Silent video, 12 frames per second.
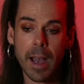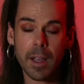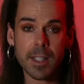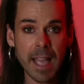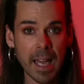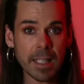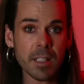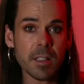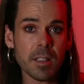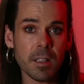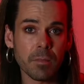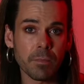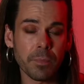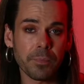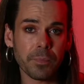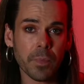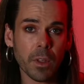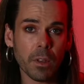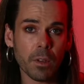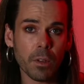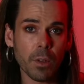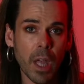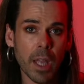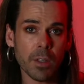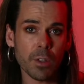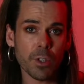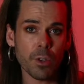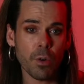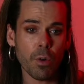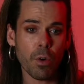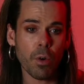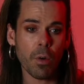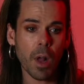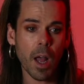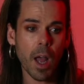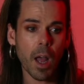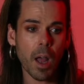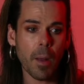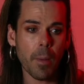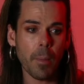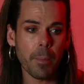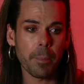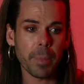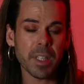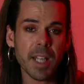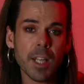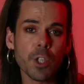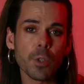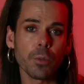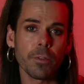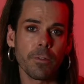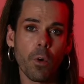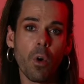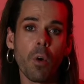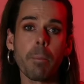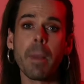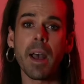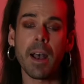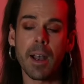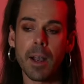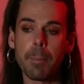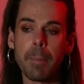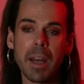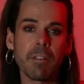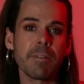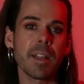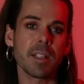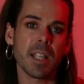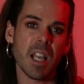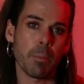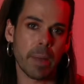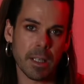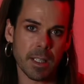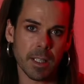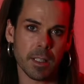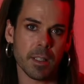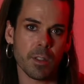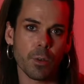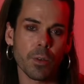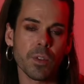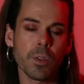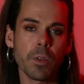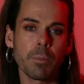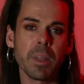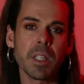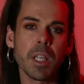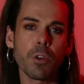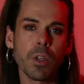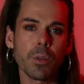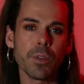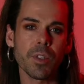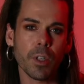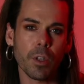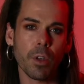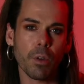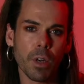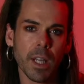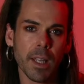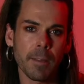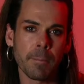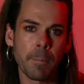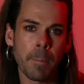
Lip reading: talents and your potential for manifesting abundance, your sort of material security.